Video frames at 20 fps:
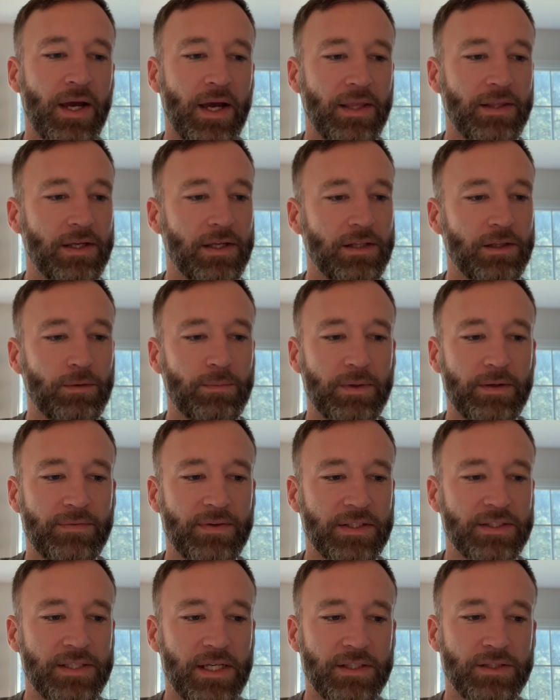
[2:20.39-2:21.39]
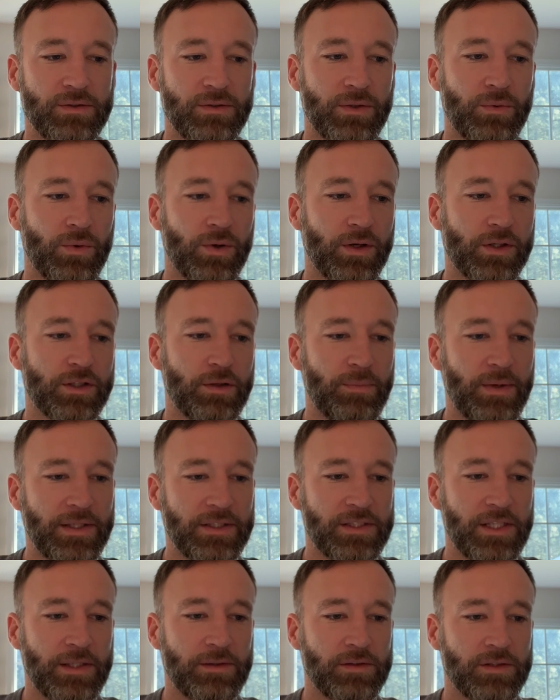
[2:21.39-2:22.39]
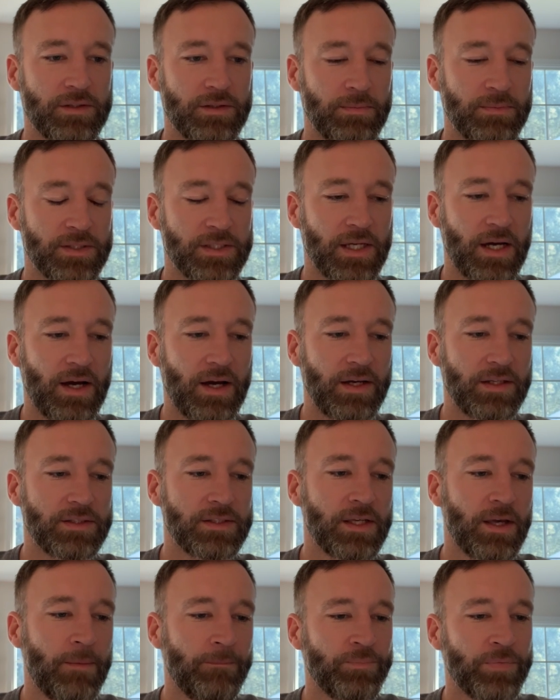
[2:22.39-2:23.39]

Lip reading: and then a little bit of accessory work to maintain some size.